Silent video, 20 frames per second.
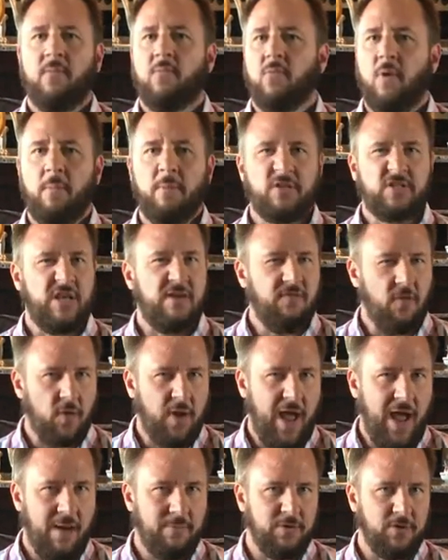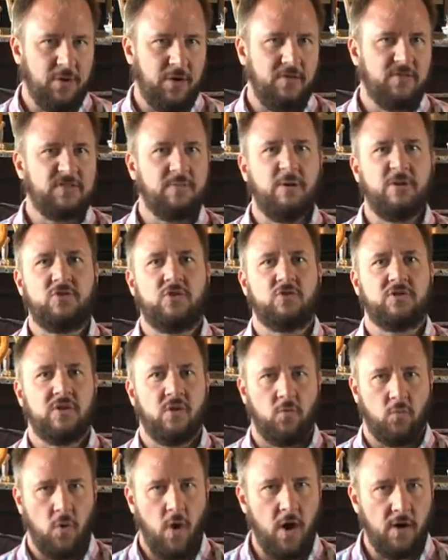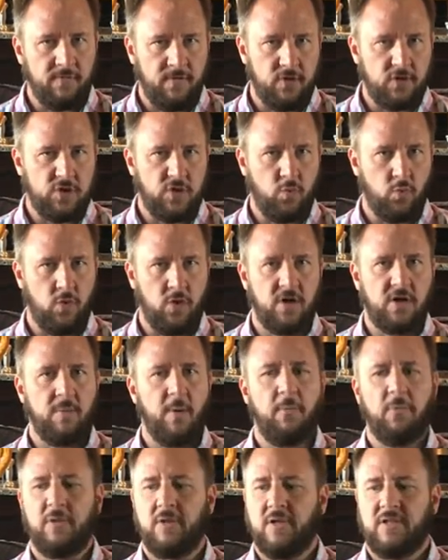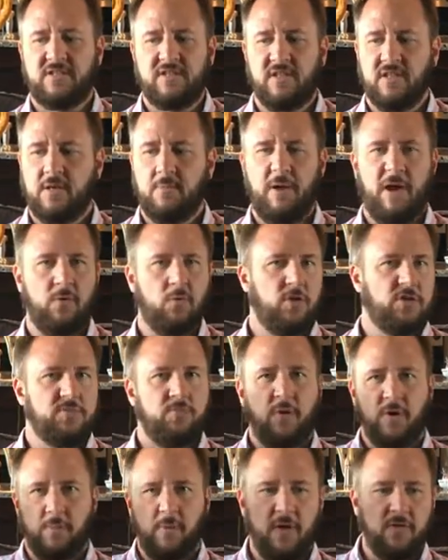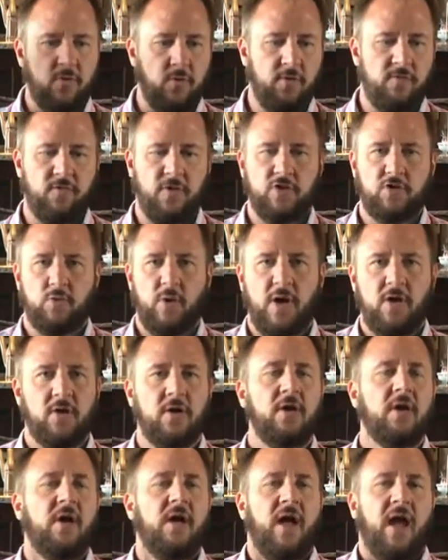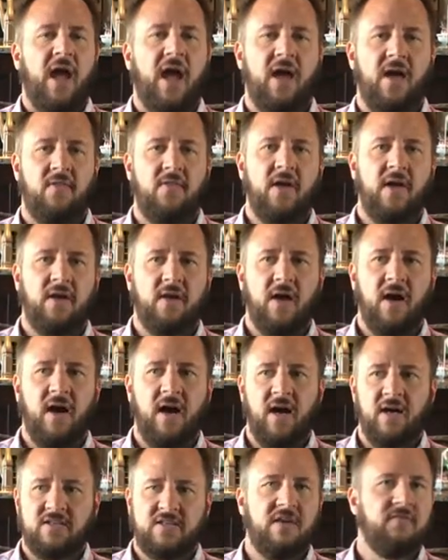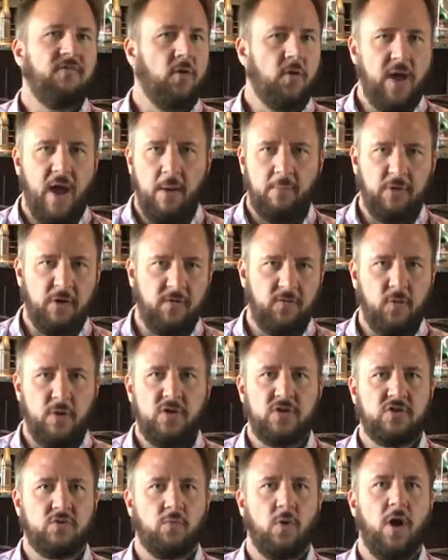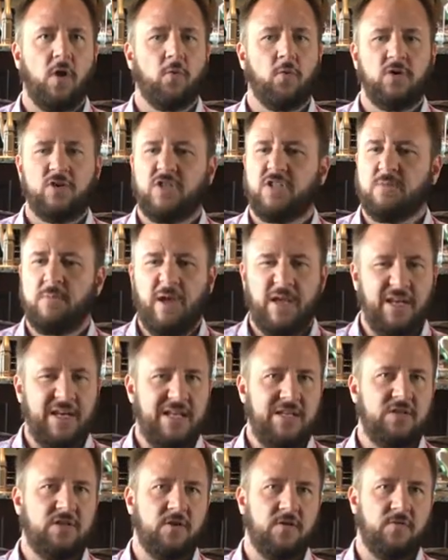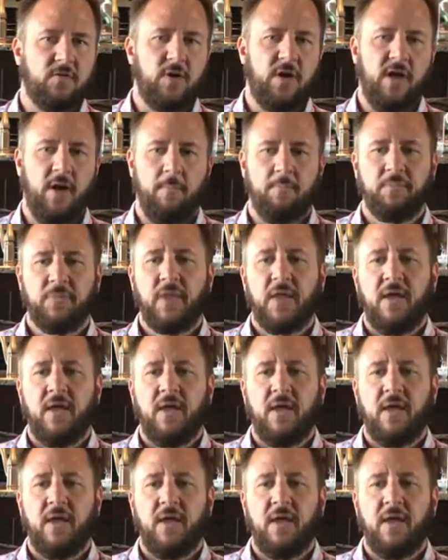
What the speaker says: Remember to say vocabulary. If somebody's using a wrong version of a word, come up with a list of the command words, put them on the refrigerator. And then say vocabulary if we use the wrong word, just to make it easier for him.